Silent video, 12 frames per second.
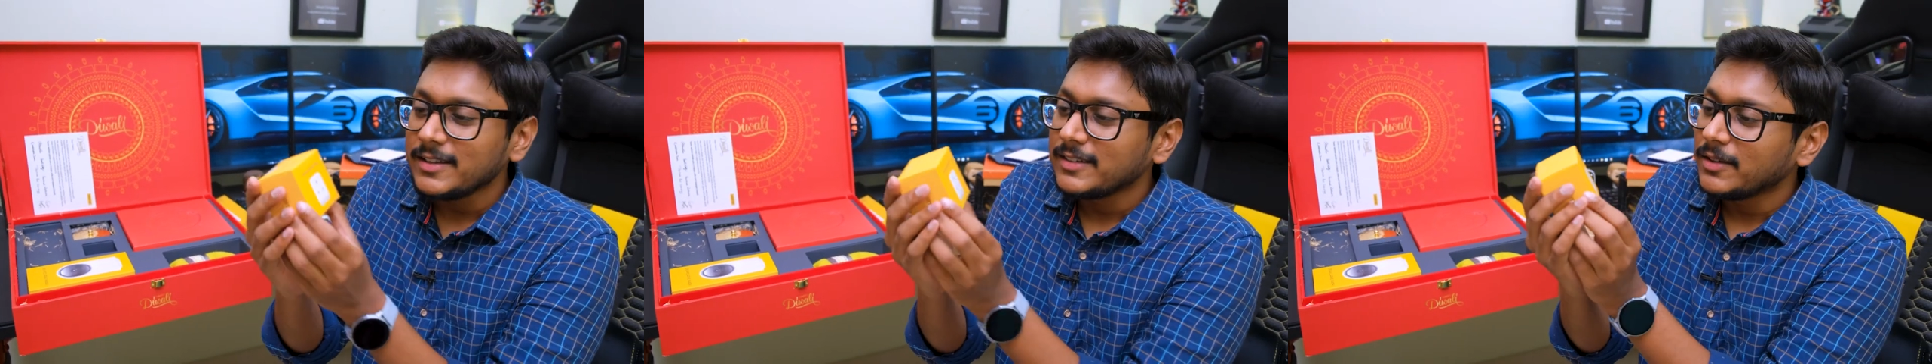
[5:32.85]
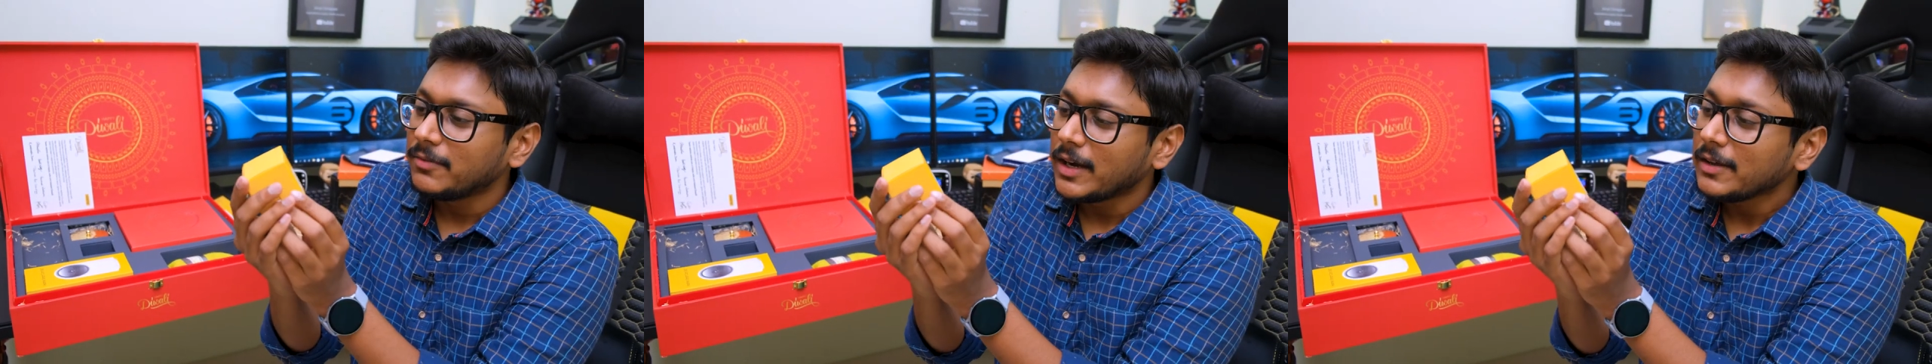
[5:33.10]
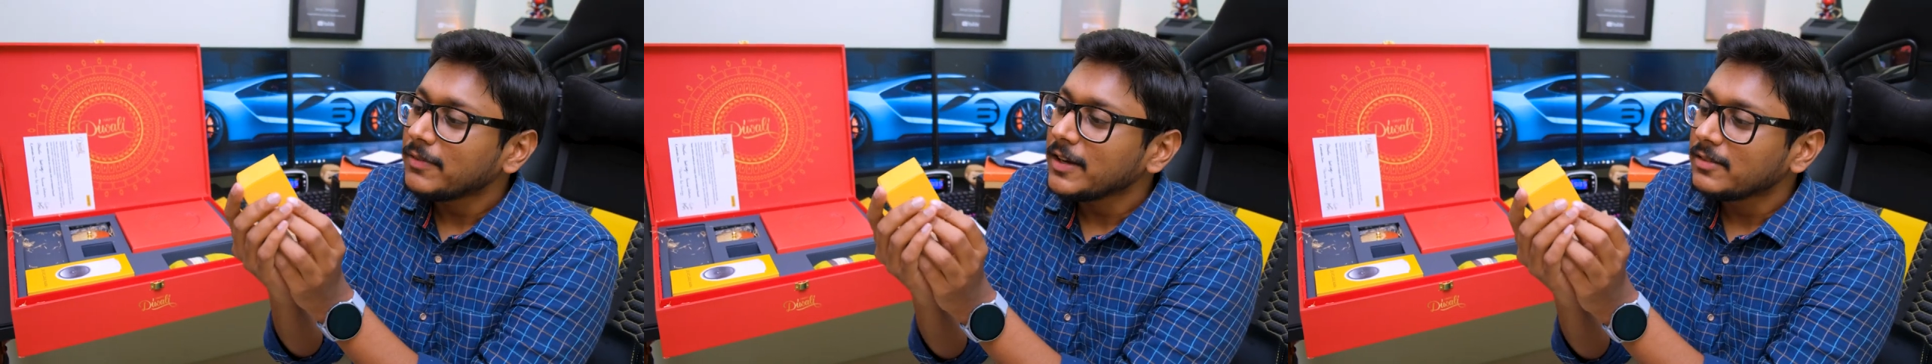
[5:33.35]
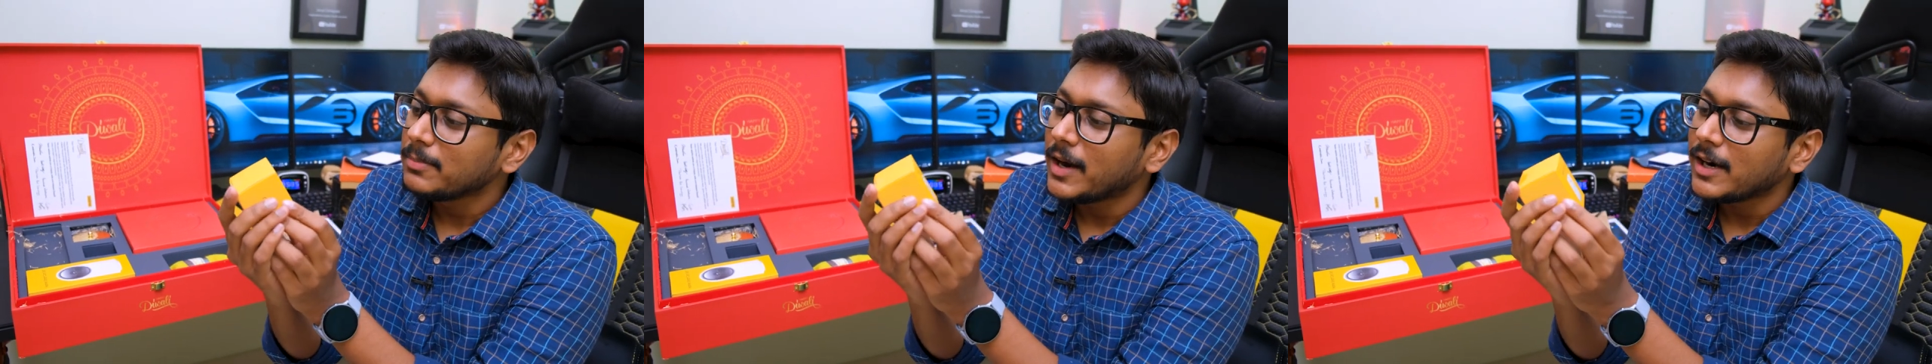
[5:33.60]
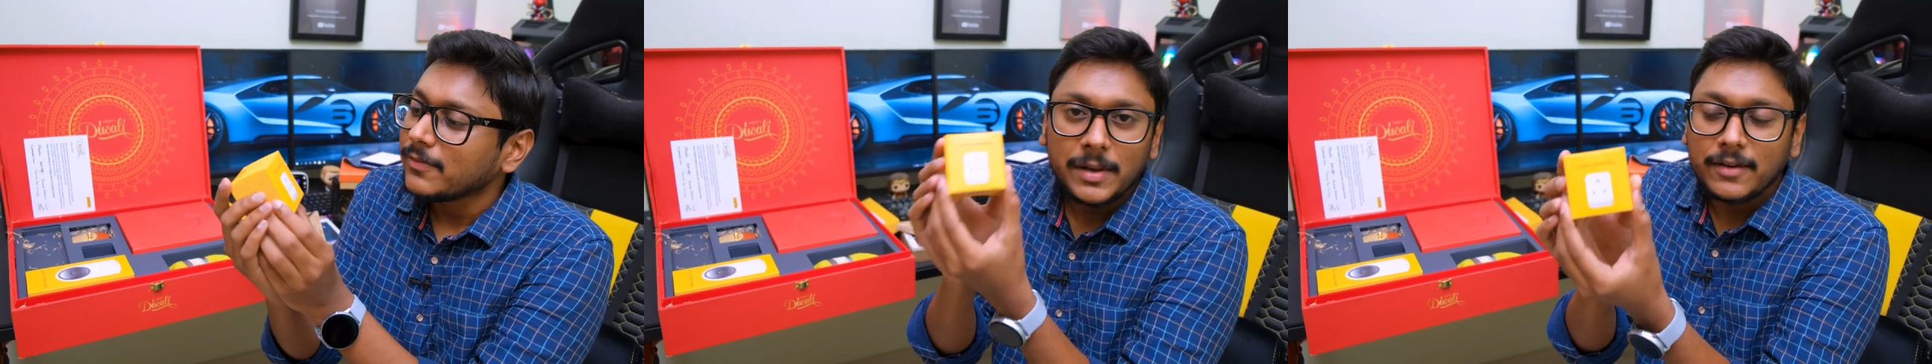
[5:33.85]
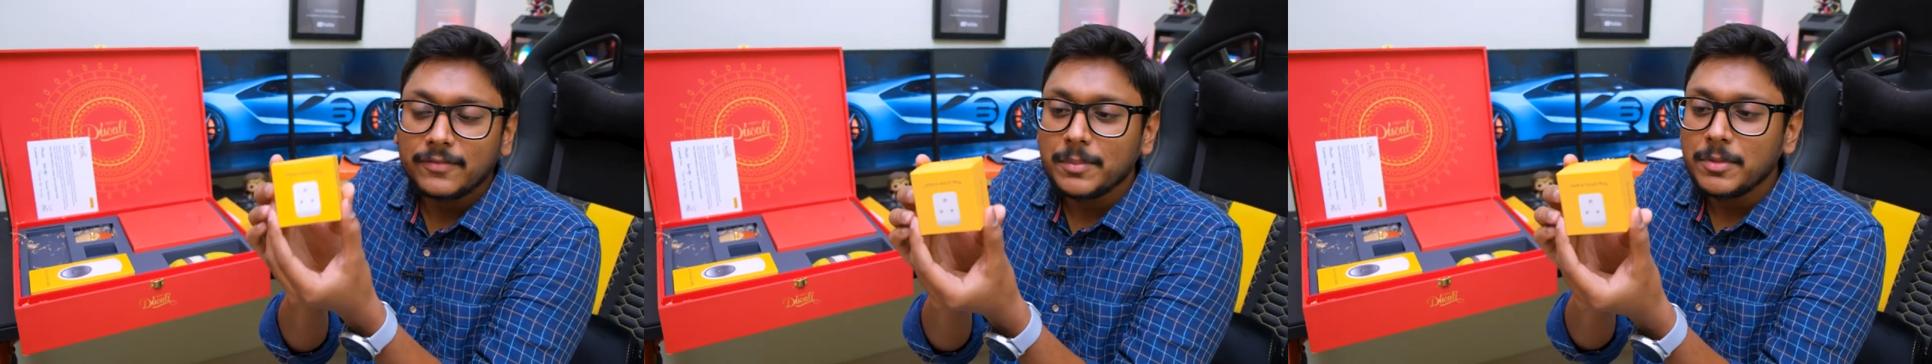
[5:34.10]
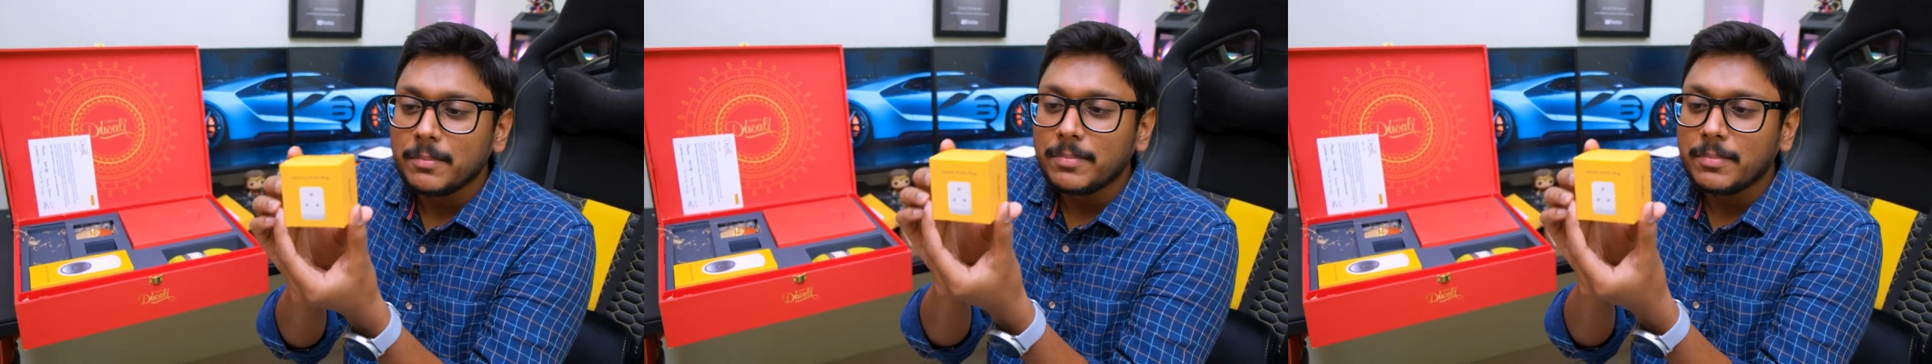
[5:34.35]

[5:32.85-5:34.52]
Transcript: There's a Wi-Fi smart plug from the